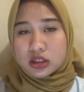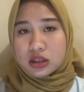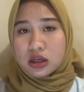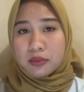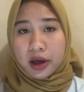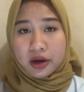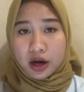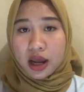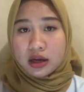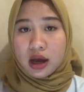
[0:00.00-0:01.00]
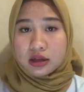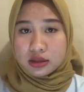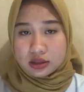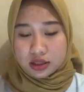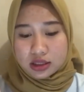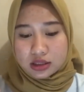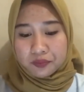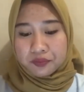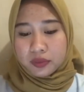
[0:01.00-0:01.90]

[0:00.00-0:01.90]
the mother, and the adulteress,